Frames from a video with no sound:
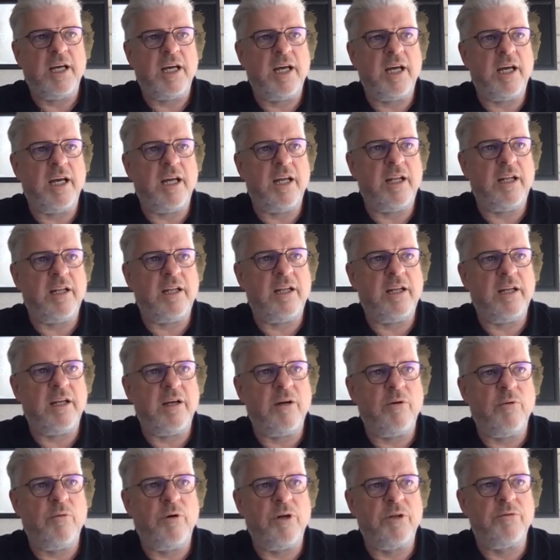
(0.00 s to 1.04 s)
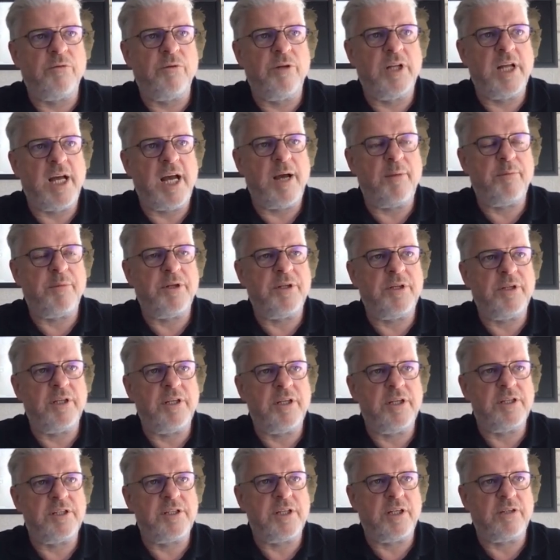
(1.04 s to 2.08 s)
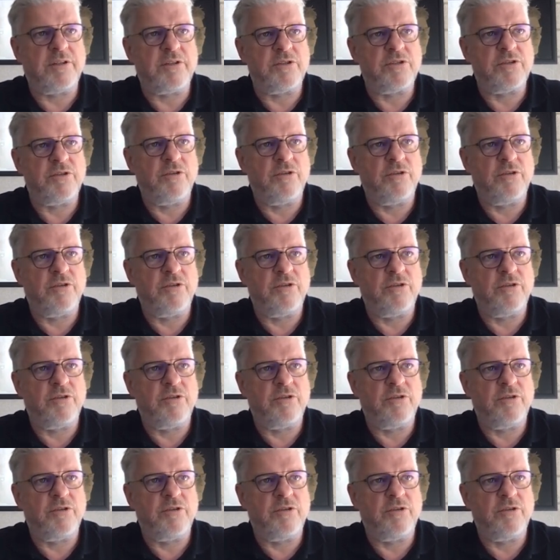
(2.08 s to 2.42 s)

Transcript: And what will happen is that the